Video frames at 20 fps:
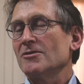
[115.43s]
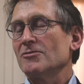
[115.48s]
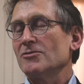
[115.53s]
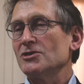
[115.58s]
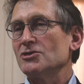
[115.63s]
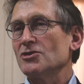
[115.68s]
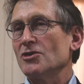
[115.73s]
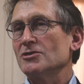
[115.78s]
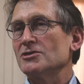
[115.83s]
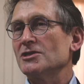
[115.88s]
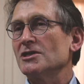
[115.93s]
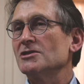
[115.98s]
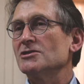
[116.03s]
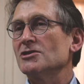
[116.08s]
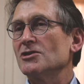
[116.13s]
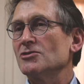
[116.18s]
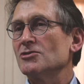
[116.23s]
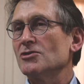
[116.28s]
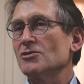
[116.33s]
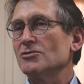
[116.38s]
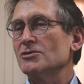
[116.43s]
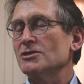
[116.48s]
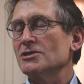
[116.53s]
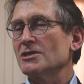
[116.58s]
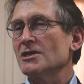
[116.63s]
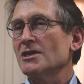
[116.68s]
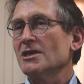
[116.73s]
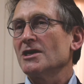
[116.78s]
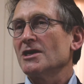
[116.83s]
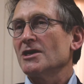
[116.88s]
research
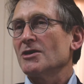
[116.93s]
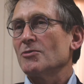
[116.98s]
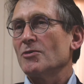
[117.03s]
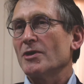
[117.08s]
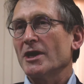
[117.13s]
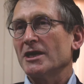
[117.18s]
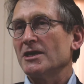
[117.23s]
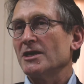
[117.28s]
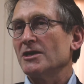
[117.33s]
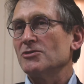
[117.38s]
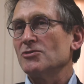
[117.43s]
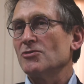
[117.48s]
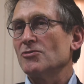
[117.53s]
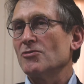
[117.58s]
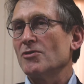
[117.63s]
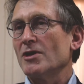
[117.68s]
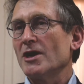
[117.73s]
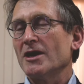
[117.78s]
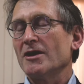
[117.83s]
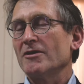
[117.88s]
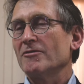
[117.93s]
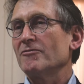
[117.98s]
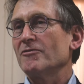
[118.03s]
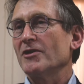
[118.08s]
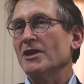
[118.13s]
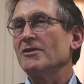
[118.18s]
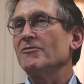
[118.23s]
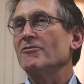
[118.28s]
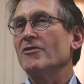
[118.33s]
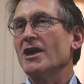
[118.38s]
institutes where they do
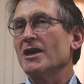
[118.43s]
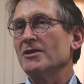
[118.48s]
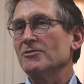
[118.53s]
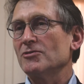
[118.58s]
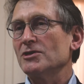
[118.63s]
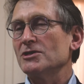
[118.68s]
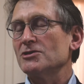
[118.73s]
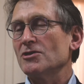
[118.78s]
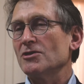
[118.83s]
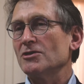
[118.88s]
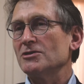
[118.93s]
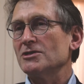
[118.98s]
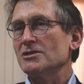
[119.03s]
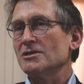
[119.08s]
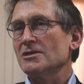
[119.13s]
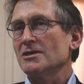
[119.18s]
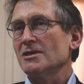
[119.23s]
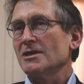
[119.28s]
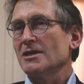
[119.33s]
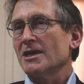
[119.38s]
very fine research